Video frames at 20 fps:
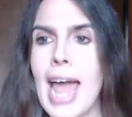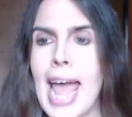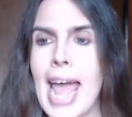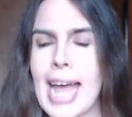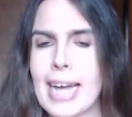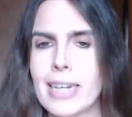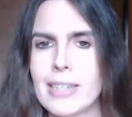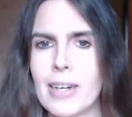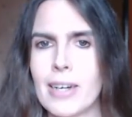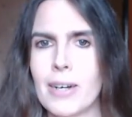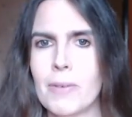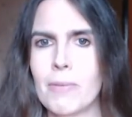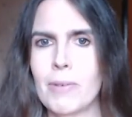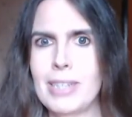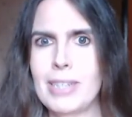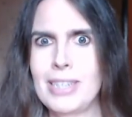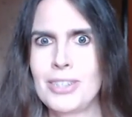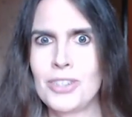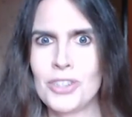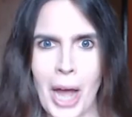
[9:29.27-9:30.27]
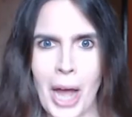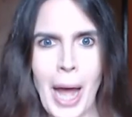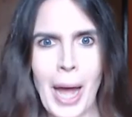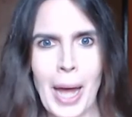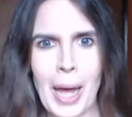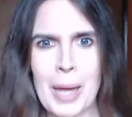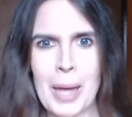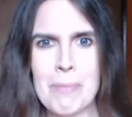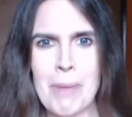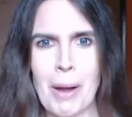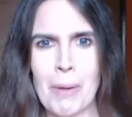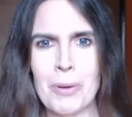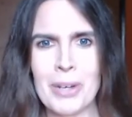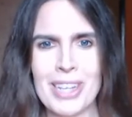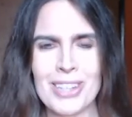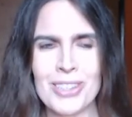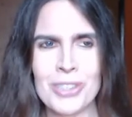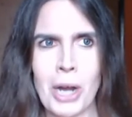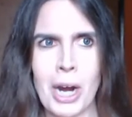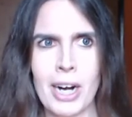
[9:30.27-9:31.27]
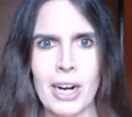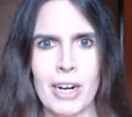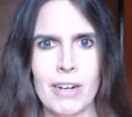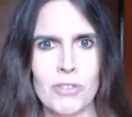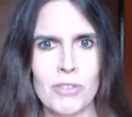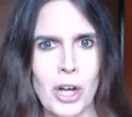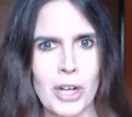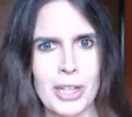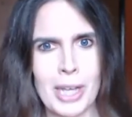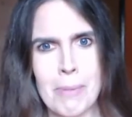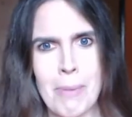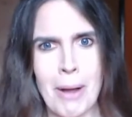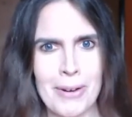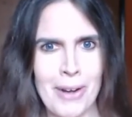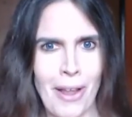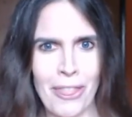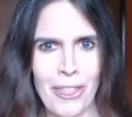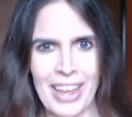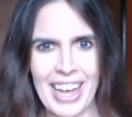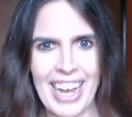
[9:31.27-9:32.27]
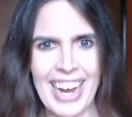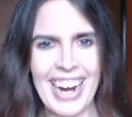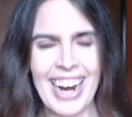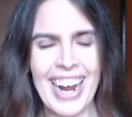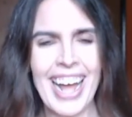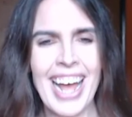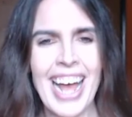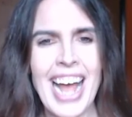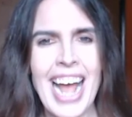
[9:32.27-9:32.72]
And um, in time, I will get tired of talking about nothing